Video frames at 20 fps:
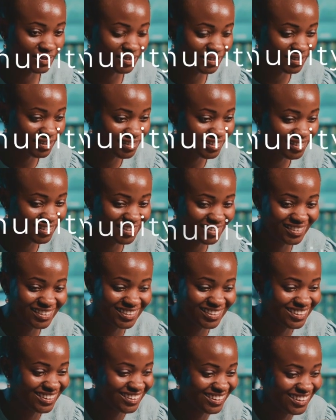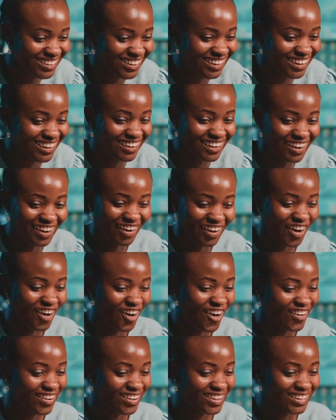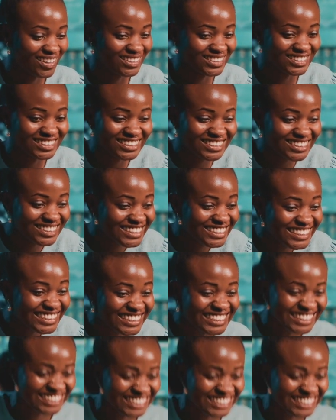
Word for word: of one another and always willing to help each other